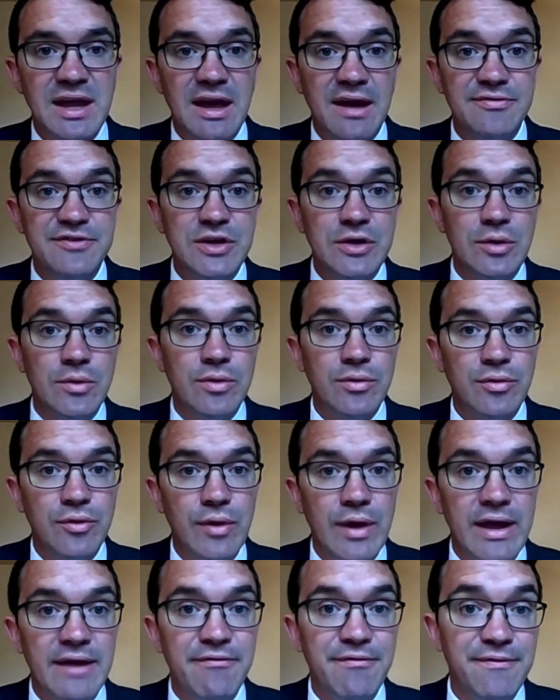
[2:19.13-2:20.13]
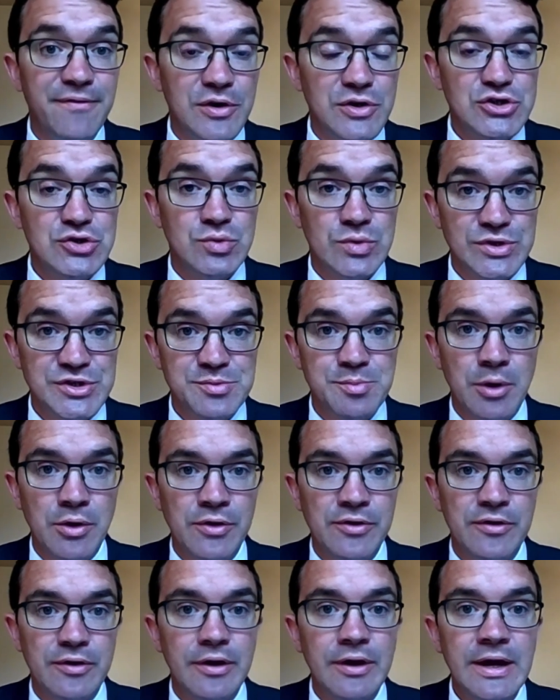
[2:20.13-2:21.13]
to go through a first
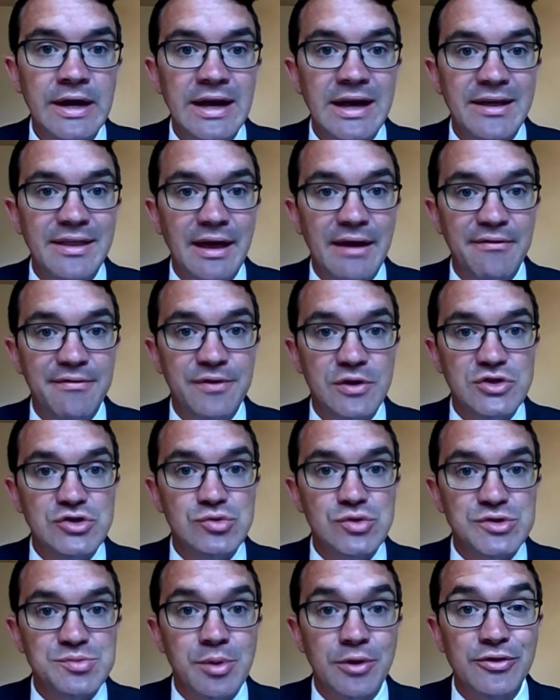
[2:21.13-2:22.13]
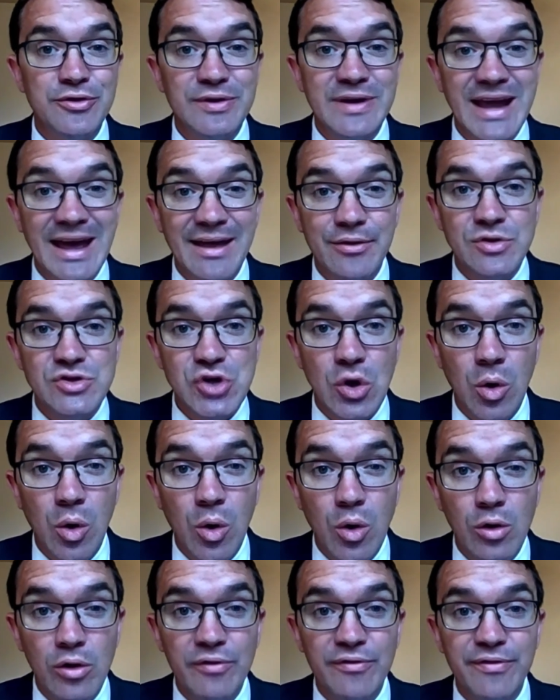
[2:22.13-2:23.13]
responder. That first responder gathers
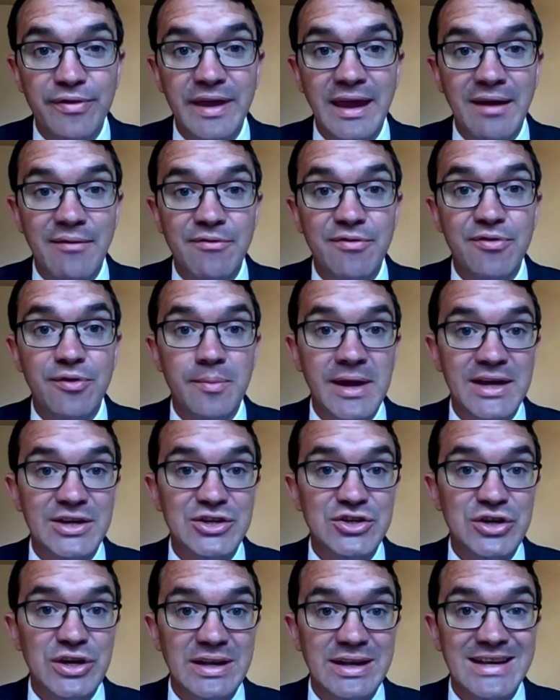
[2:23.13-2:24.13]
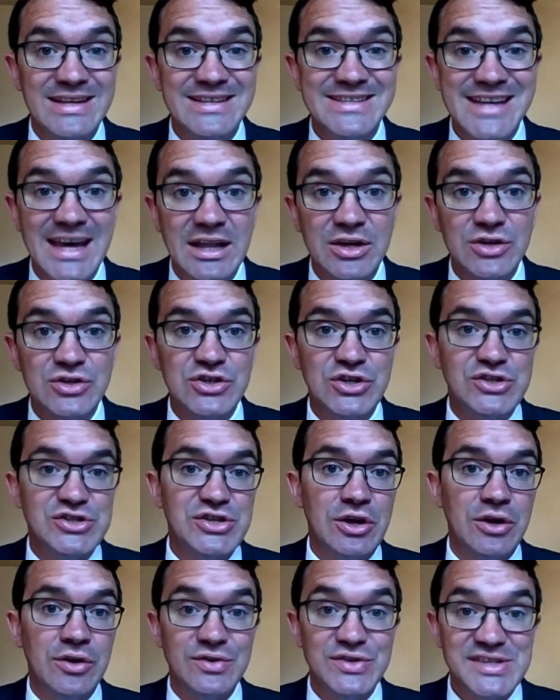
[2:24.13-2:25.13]
all of the information and intelligence and
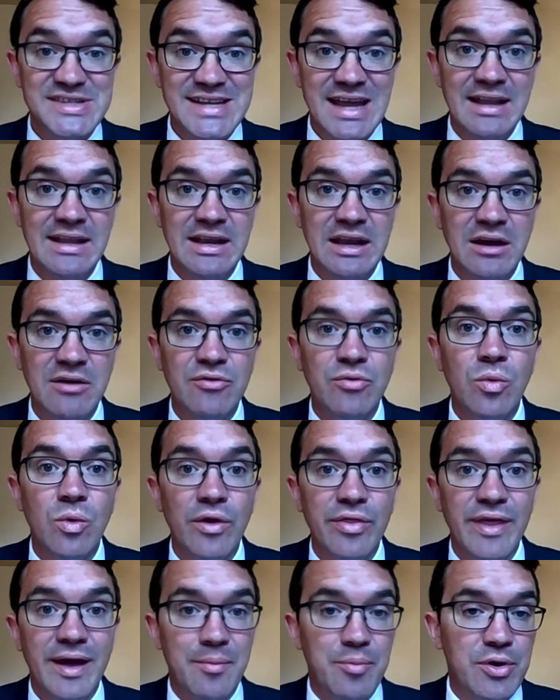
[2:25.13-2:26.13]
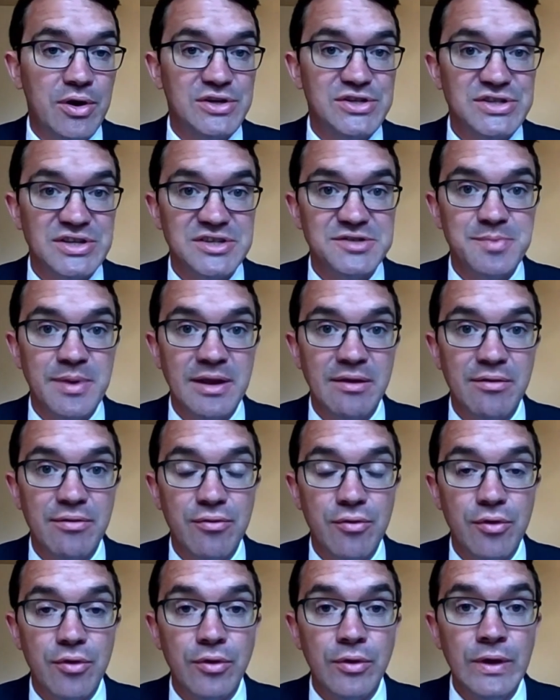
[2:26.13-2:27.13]
understanding of what that person has been
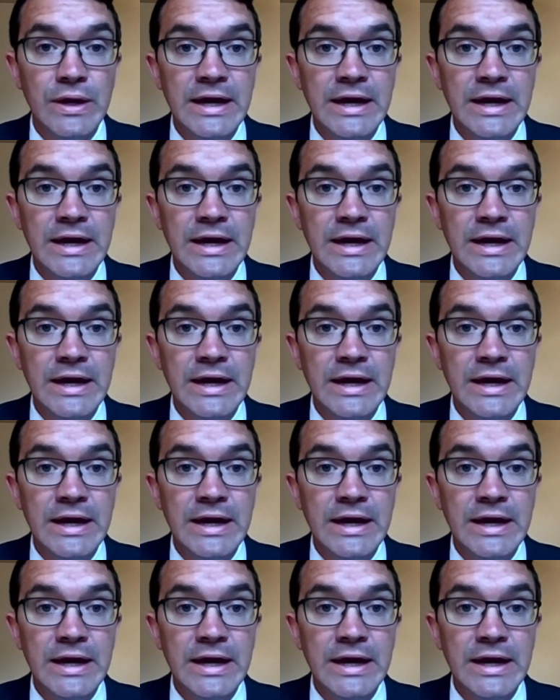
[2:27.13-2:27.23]
through.